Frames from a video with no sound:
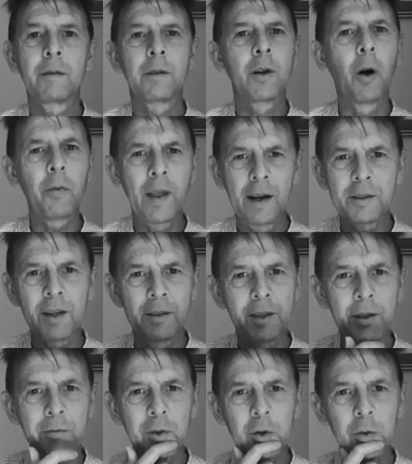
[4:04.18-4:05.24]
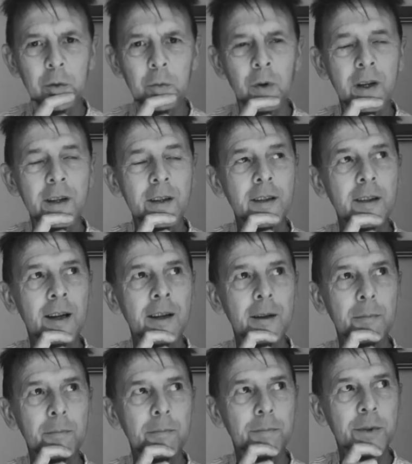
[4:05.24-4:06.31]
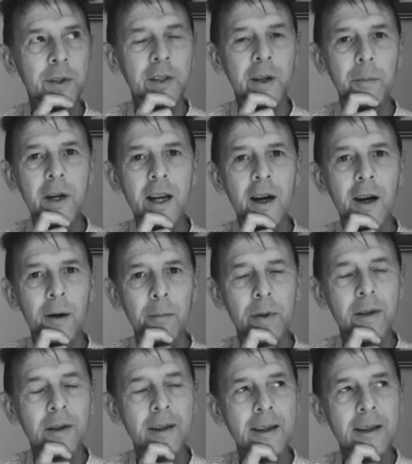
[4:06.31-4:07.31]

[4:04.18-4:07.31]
God, that's a difficult one. Sum it up.